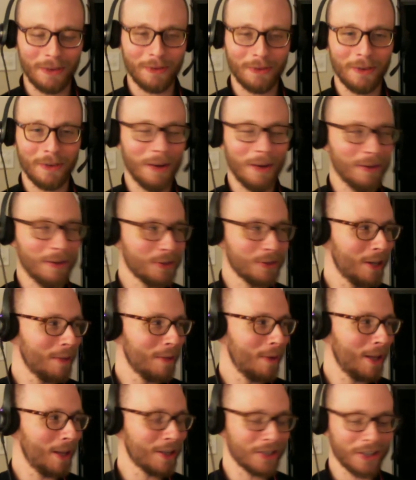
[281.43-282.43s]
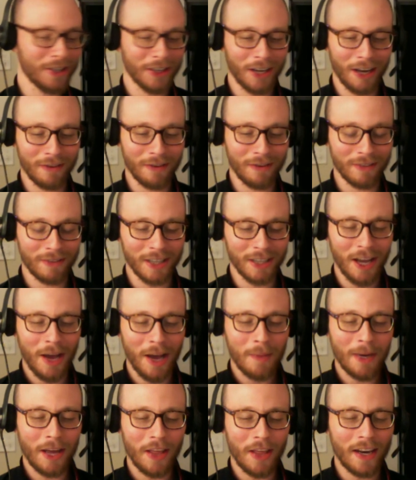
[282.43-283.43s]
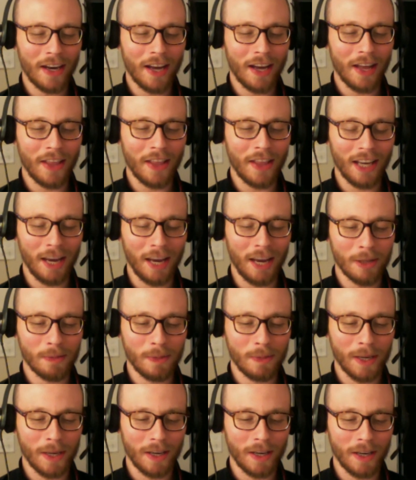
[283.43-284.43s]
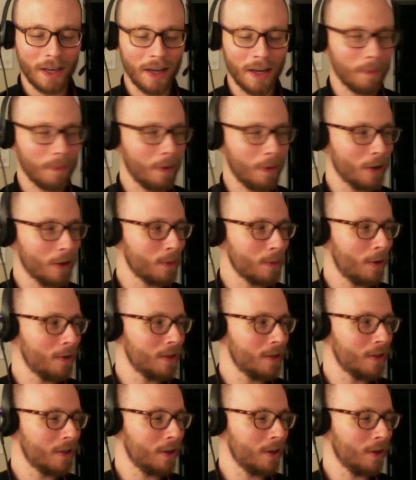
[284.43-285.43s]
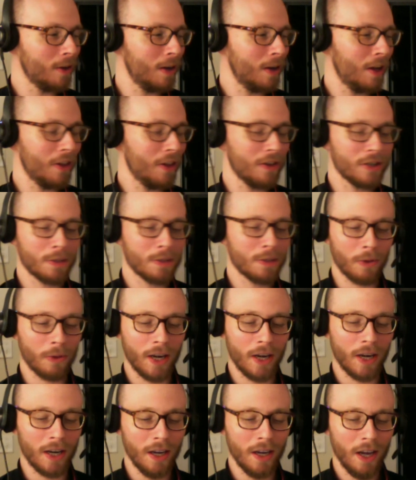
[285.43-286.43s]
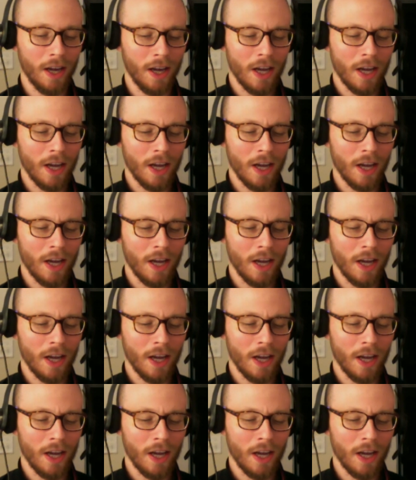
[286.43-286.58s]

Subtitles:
Israeli-Palestinian conflict. But yeah, that game has been postponed until the spring.